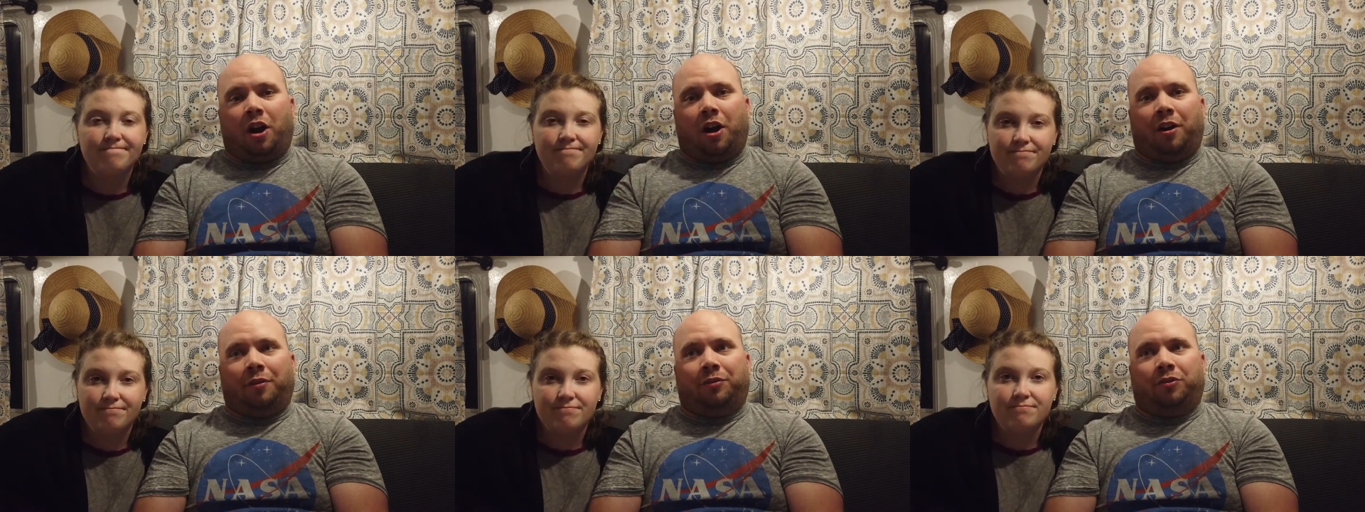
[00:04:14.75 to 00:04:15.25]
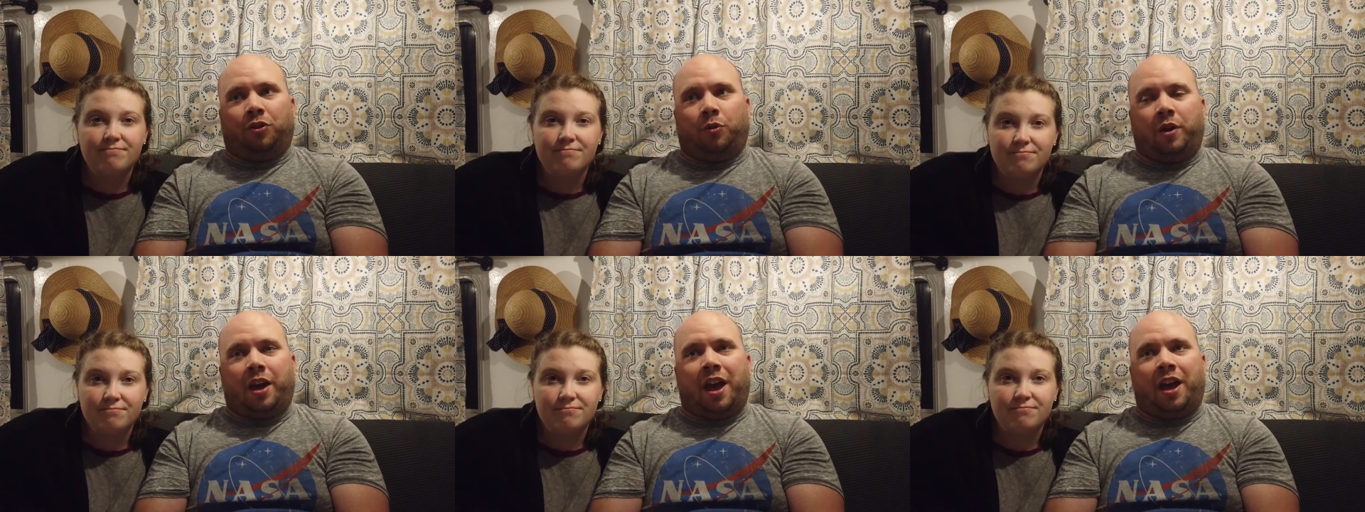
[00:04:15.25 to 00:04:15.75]
Speaker 1: uh,
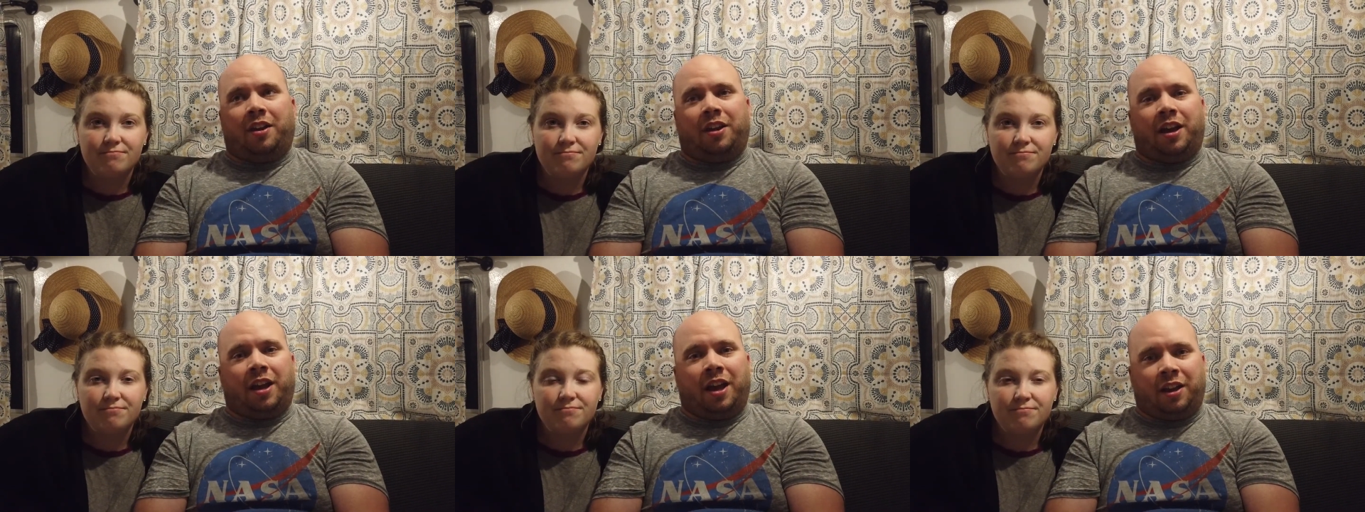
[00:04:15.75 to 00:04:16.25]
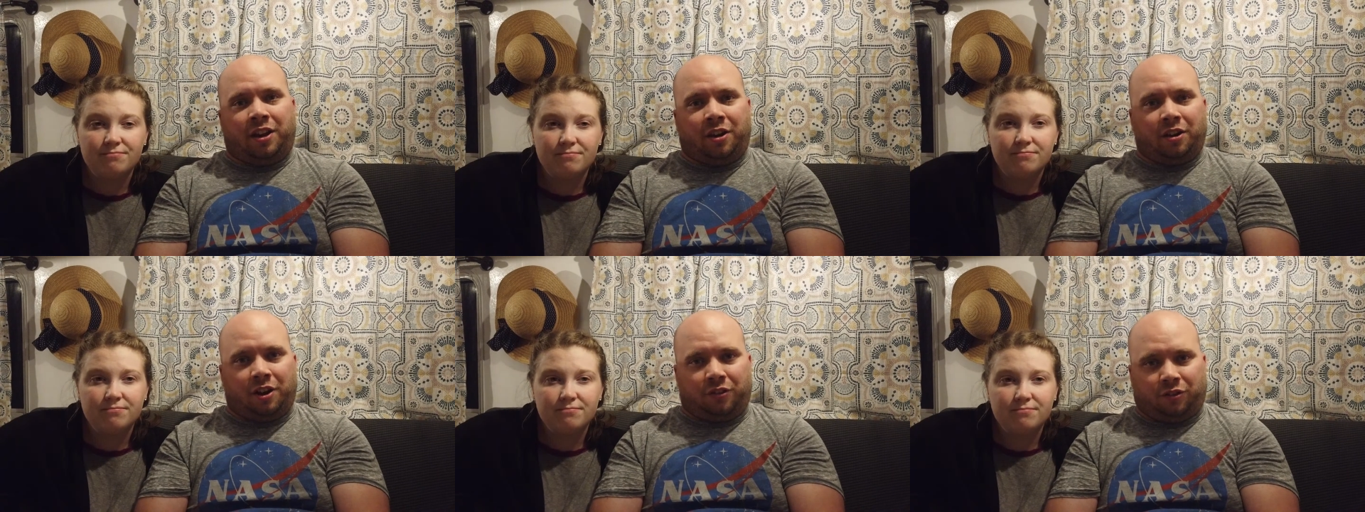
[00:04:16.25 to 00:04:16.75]
so we had a dinette in
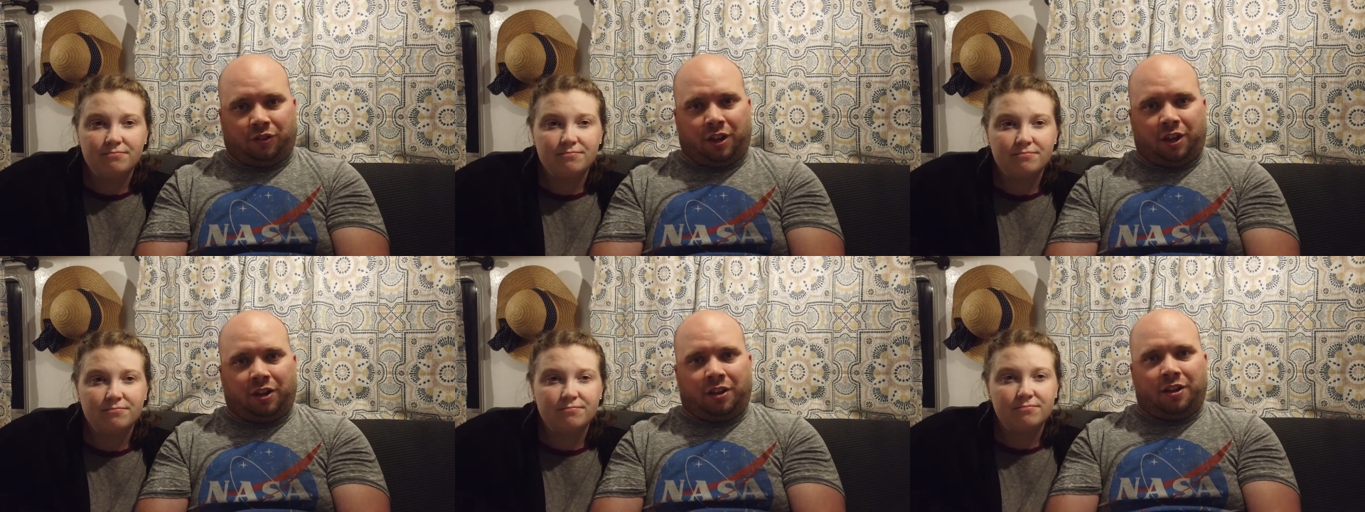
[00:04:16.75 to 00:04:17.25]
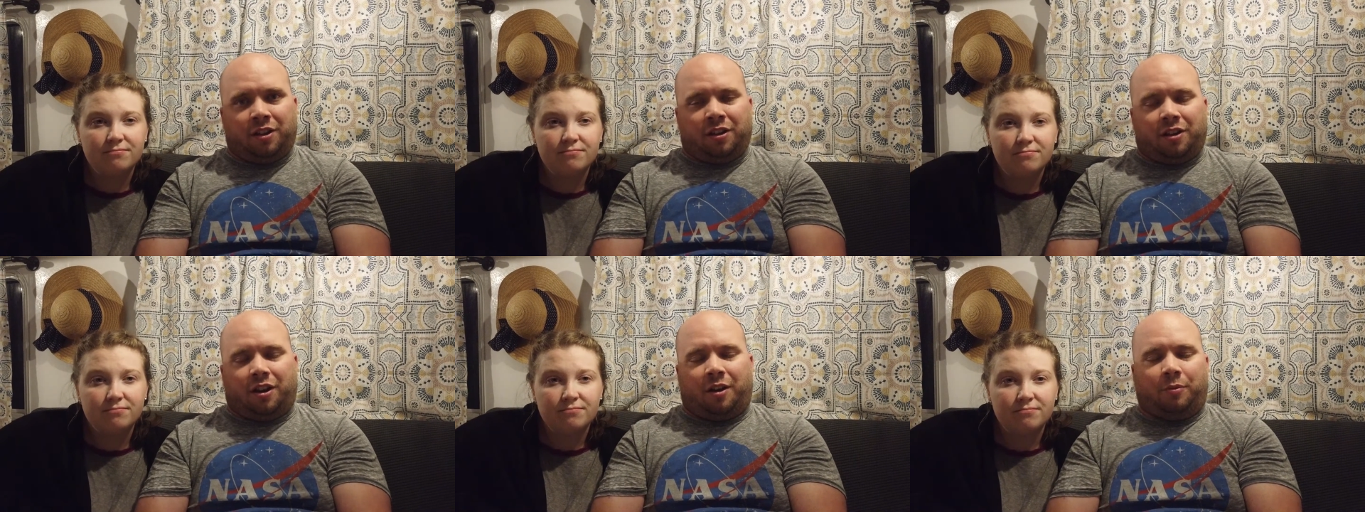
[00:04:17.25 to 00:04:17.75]
here initially.
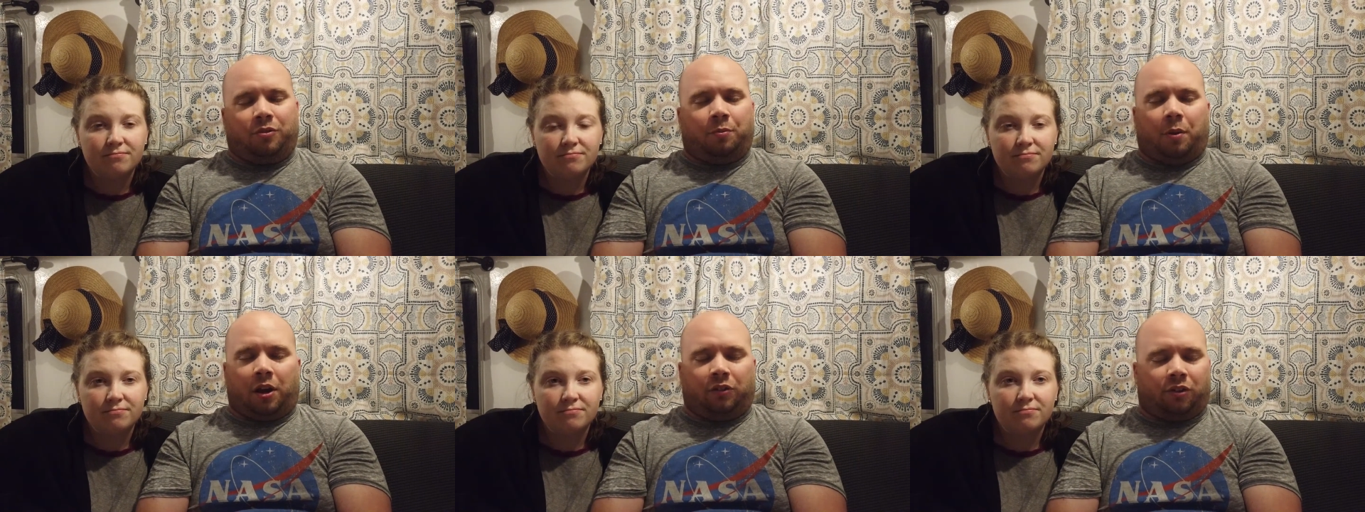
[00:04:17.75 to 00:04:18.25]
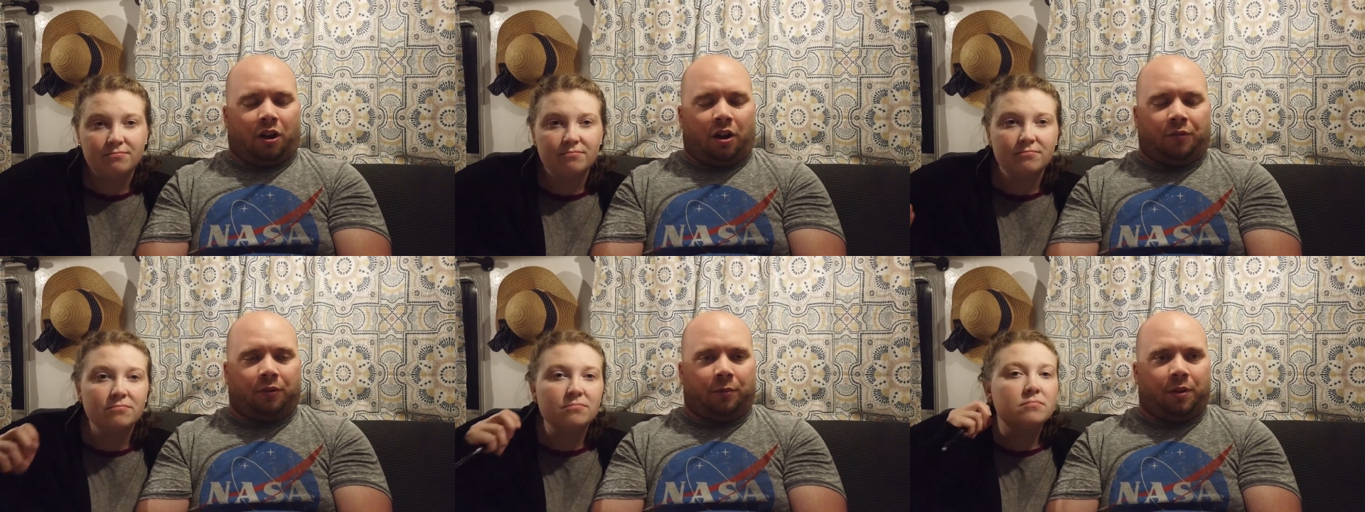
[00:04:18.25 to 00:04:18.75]
You probably
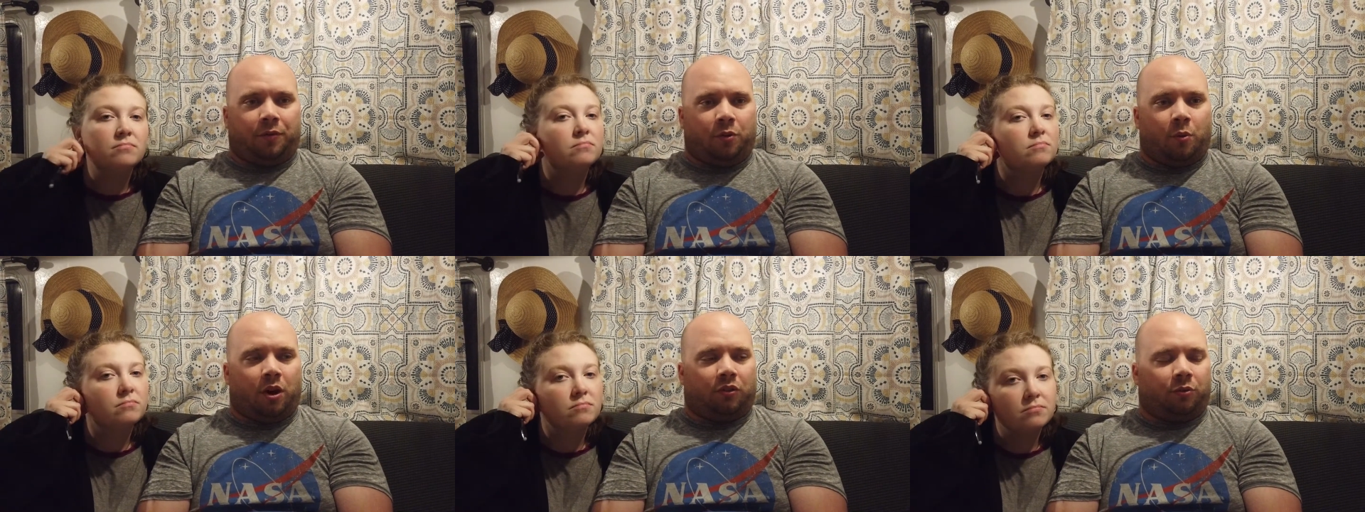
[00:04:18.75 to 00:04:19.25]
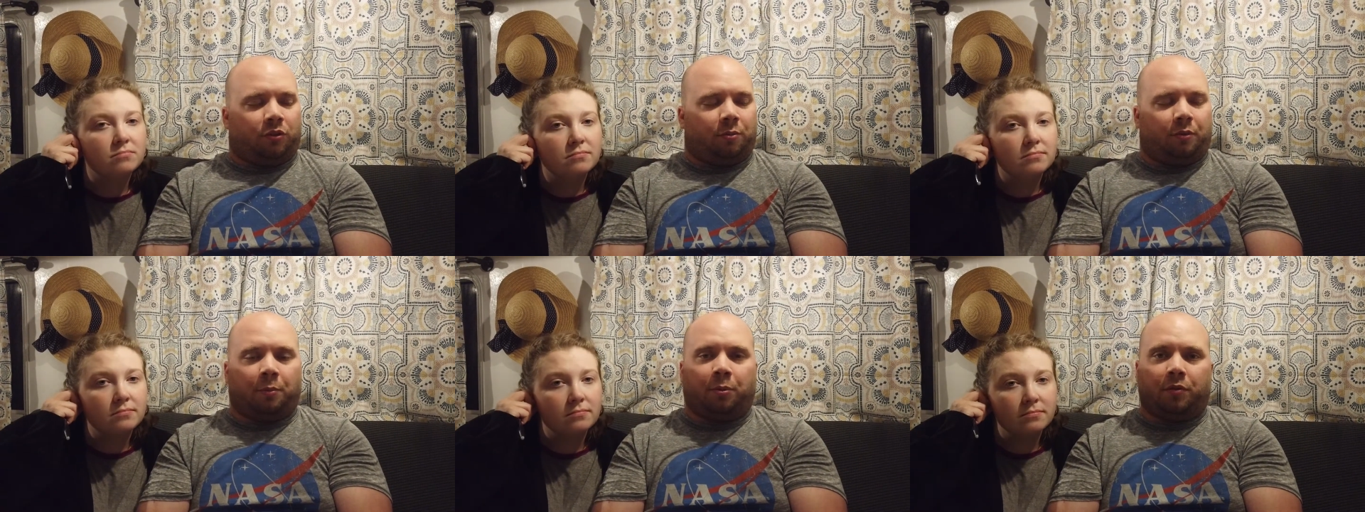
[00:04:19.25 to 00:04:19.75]
saw from if you watched
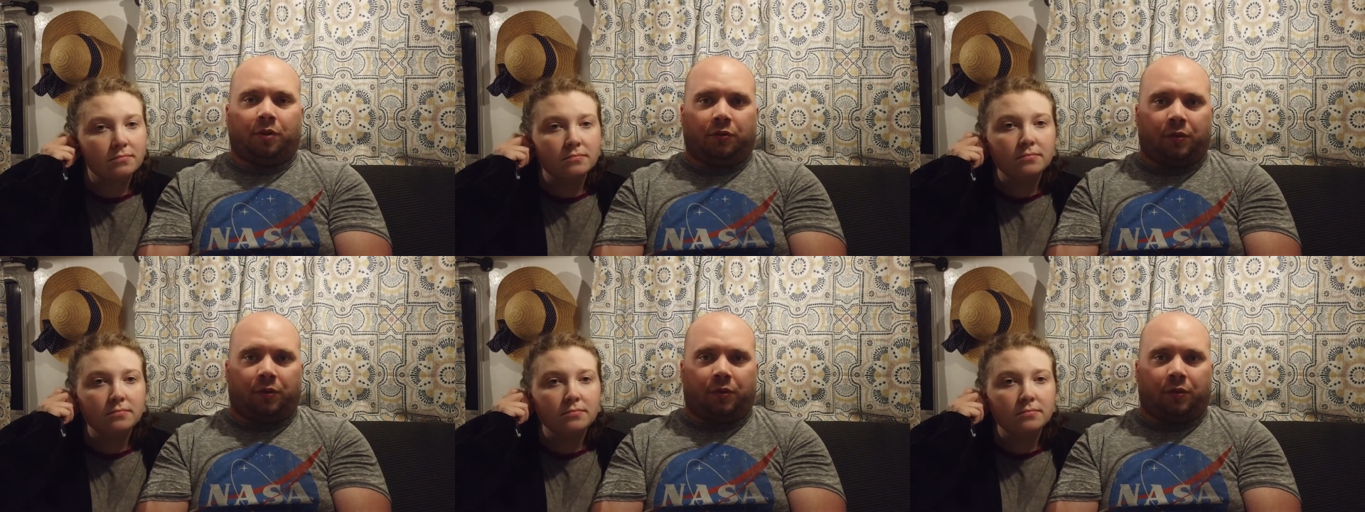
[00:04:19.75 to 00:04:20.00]
some of our previous